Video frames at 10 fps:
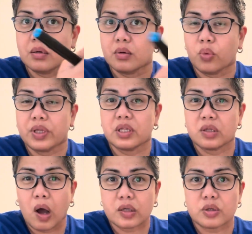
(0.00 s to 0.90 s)
when the
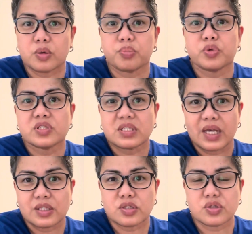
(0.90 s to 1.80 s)
doctor
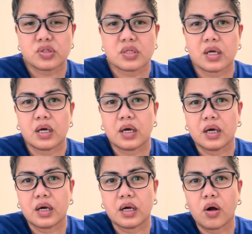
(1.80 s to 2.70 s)
presents
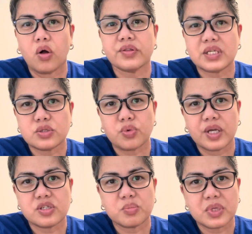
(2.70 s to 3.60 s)
all these
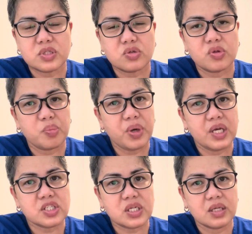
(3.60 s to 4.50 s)
regimens to the
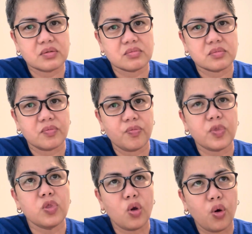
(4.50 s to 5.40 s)
patient,
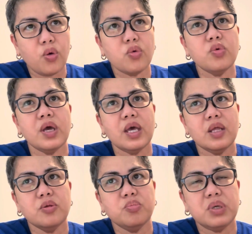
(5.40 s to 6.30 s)
know
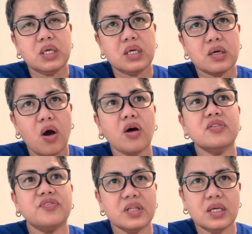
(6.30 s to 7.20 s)
and be
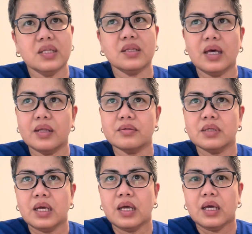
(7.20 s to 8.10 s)
confident that
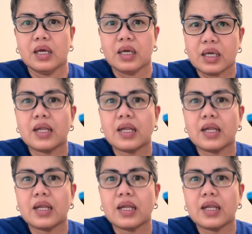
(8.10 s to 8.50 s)
it